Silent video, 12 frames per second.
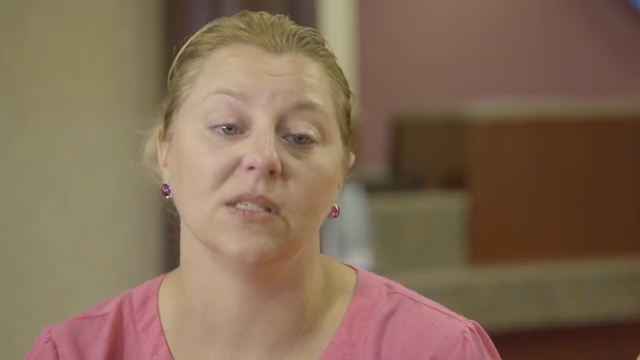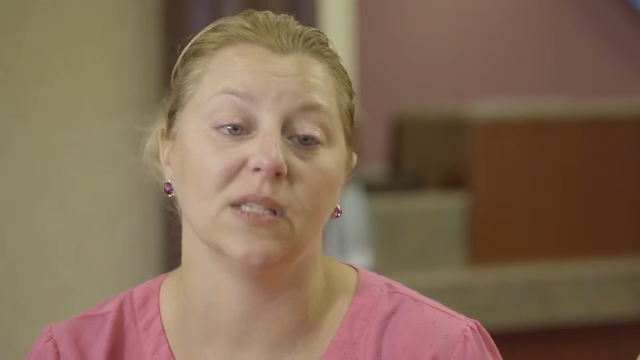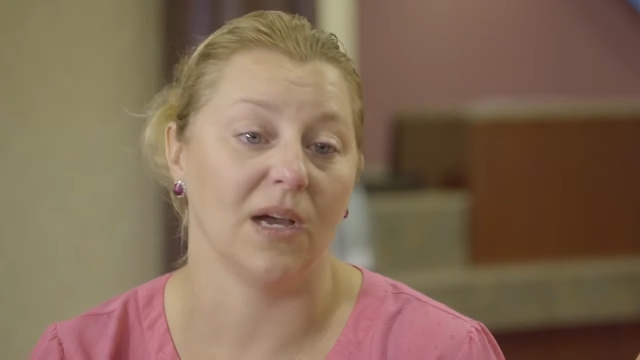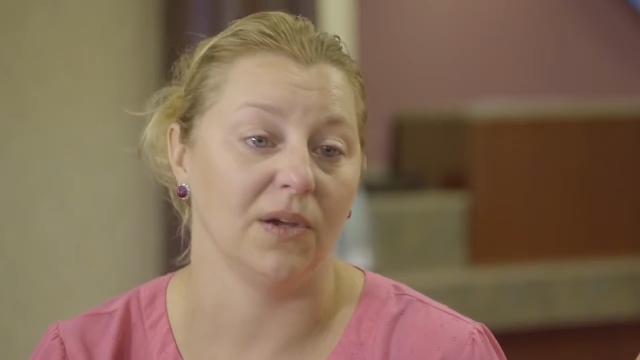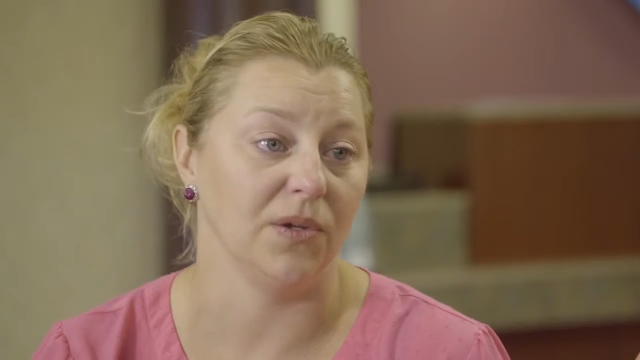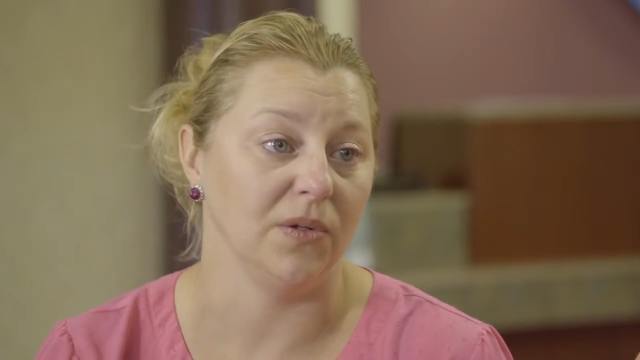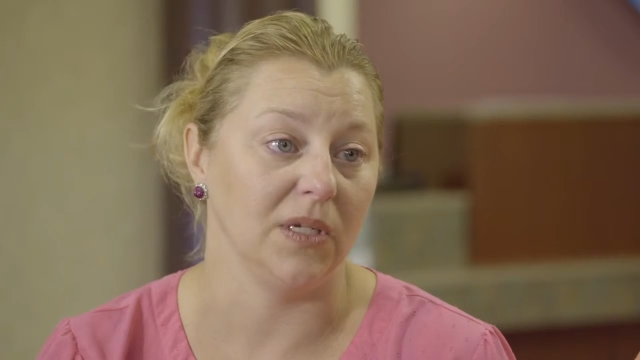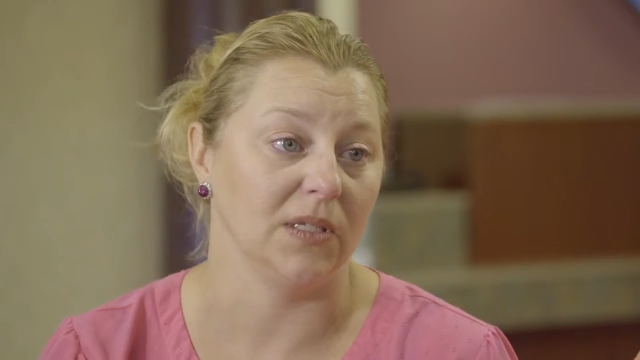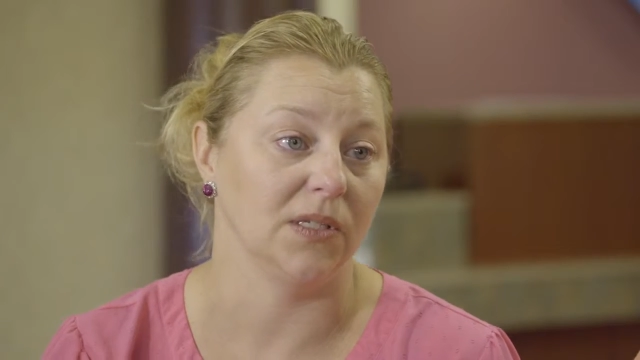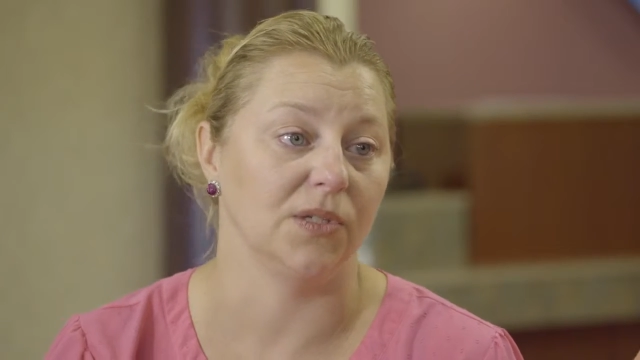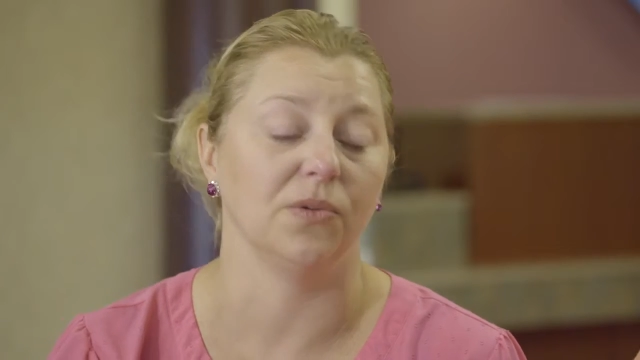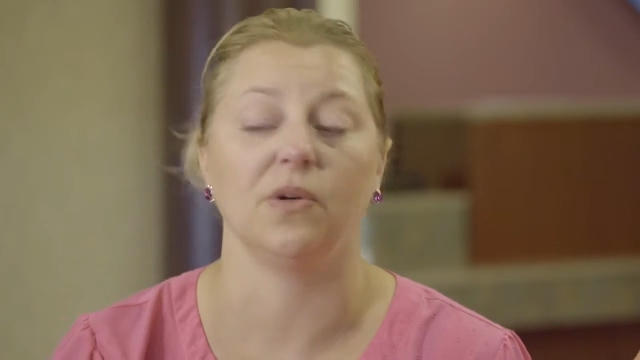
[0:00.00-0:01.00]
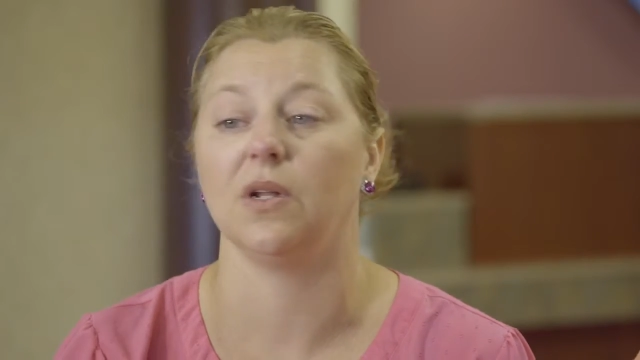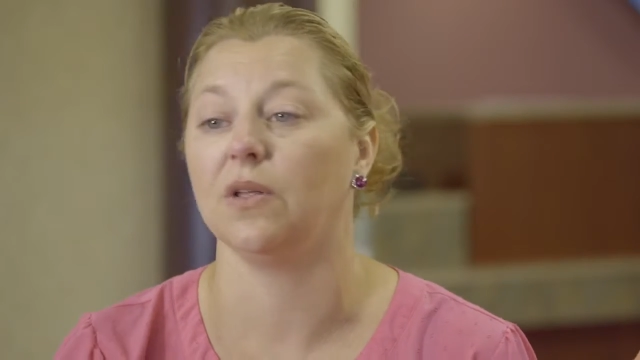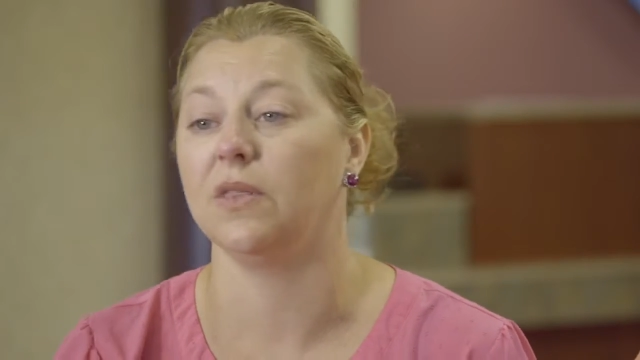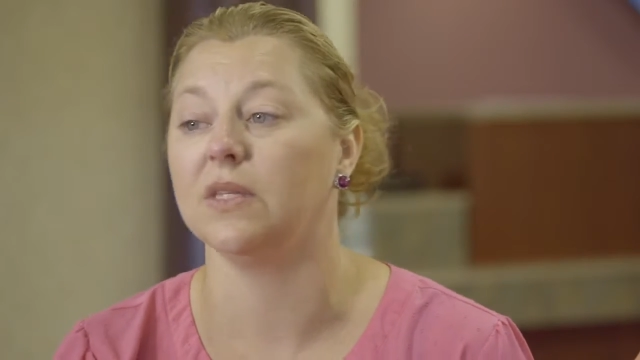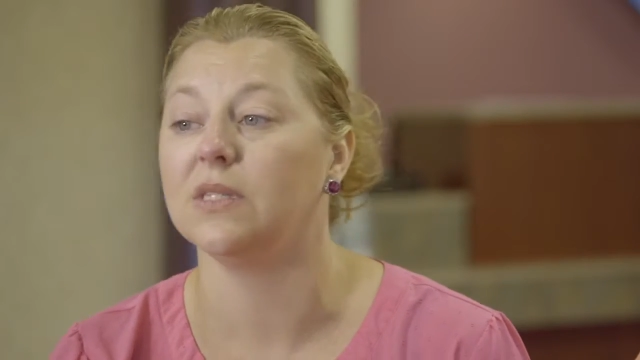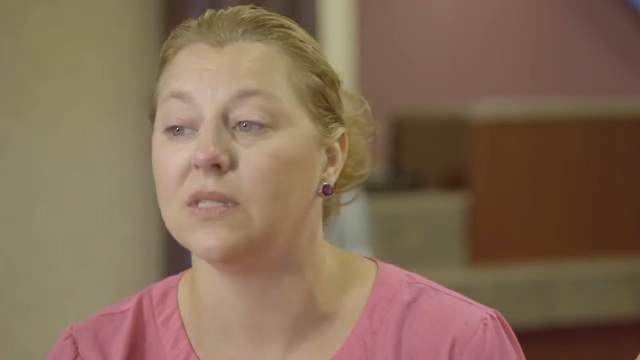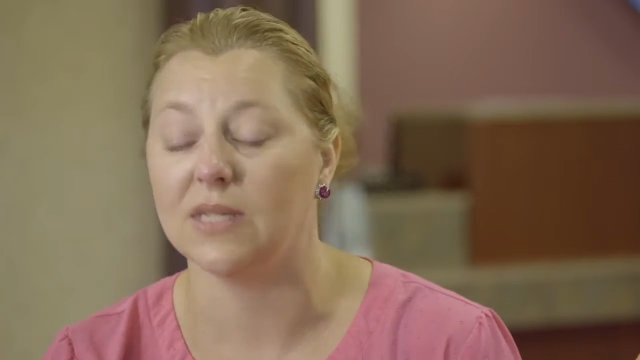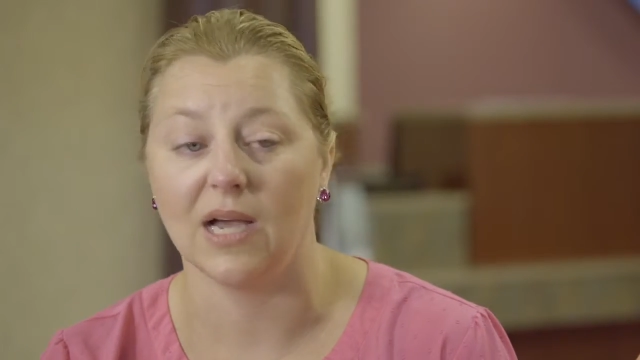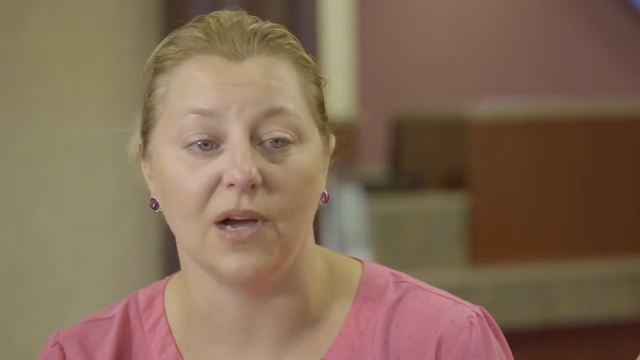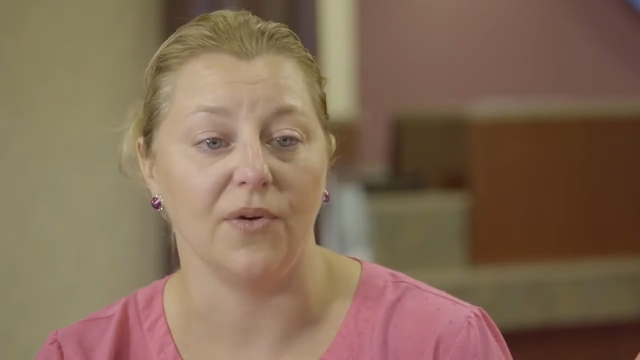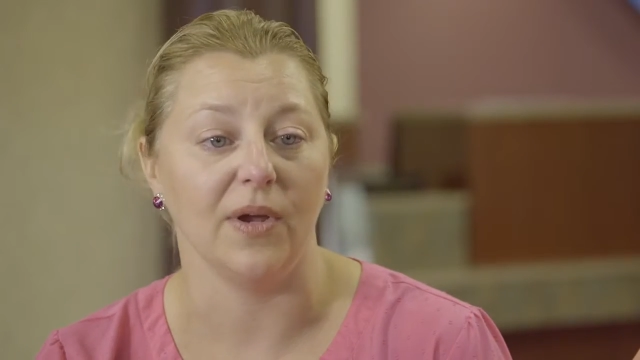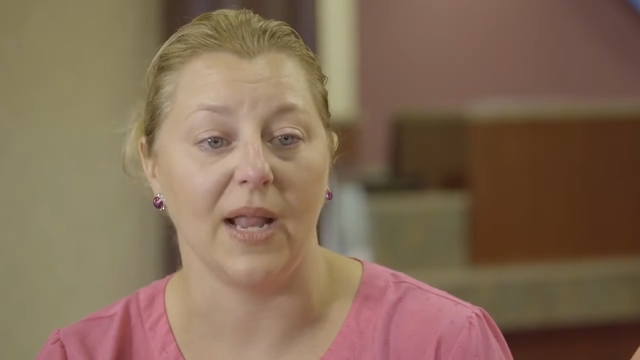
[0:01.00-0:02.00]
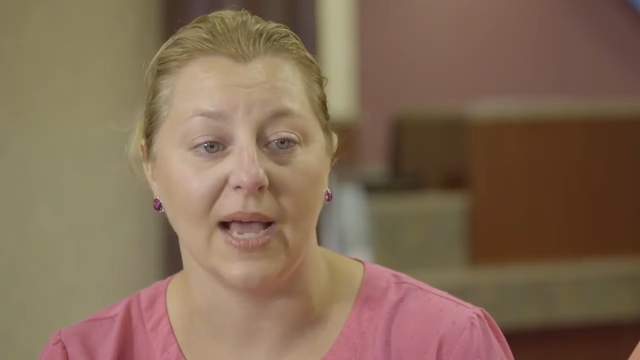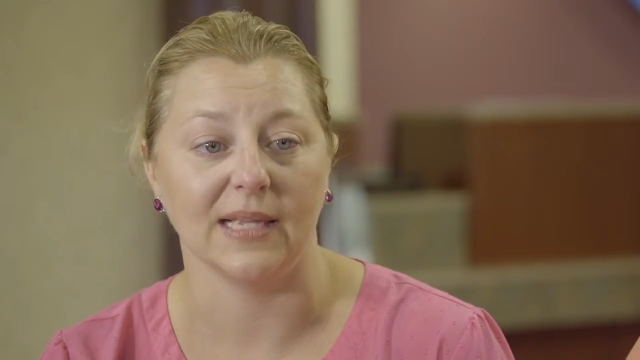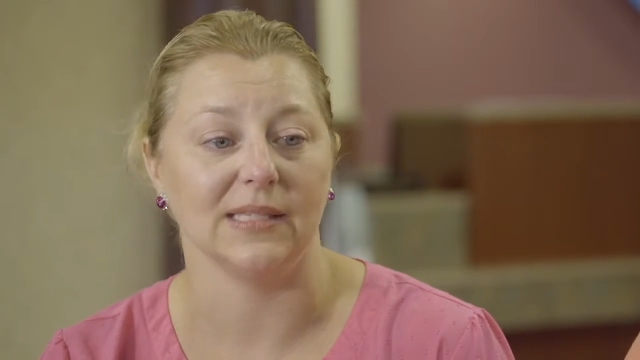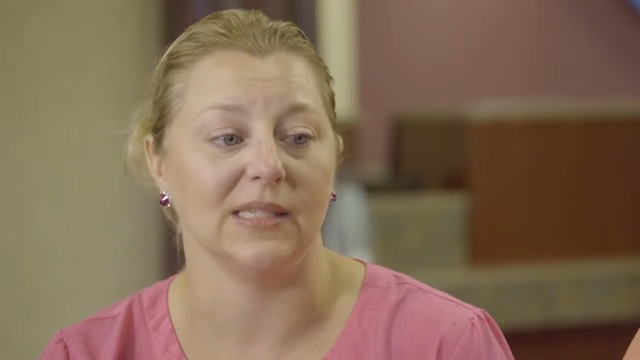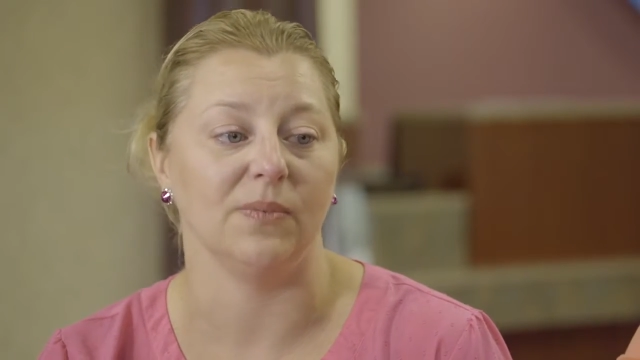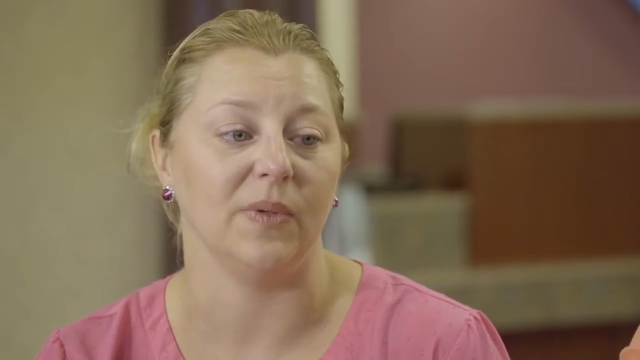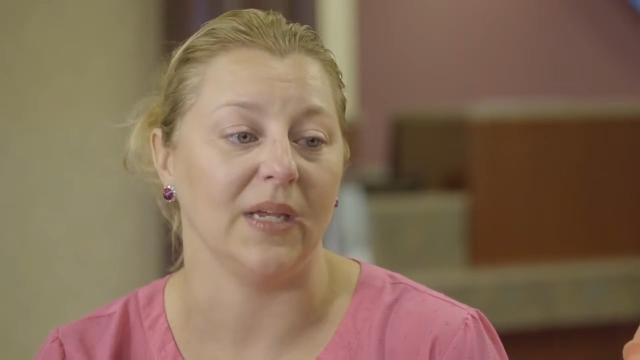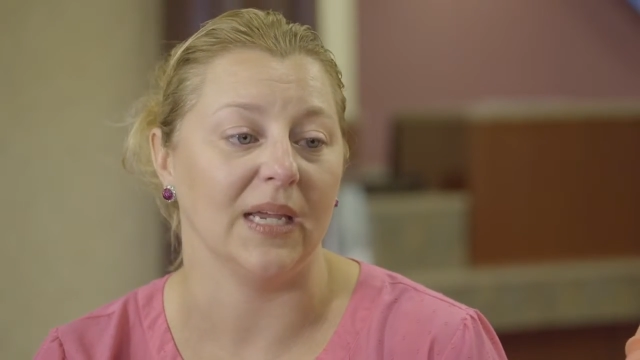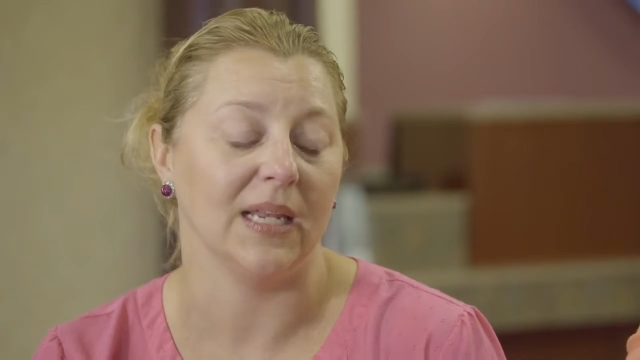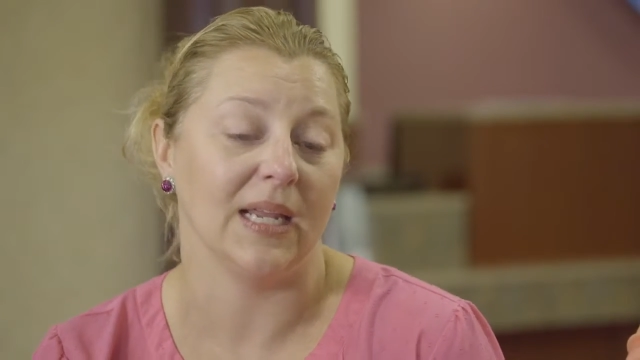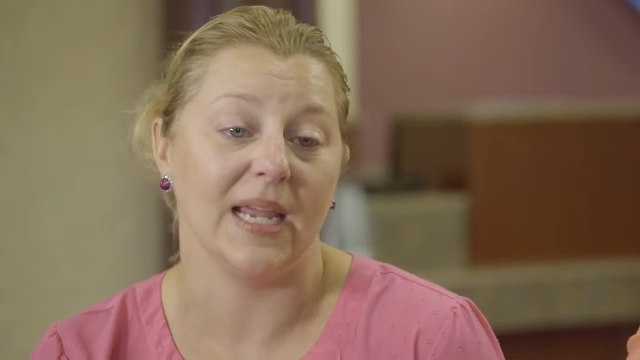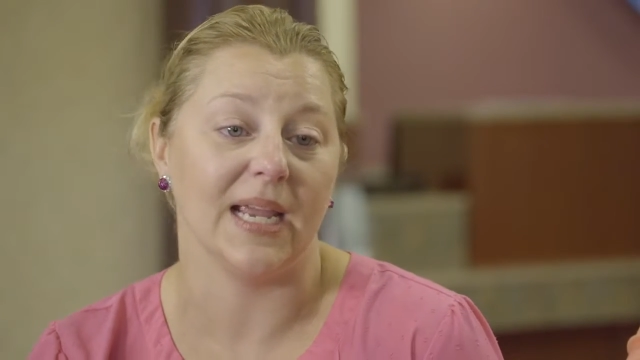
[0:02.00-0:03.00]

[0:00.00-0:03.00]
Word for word: is how you need to do it or this is how it has to be and it,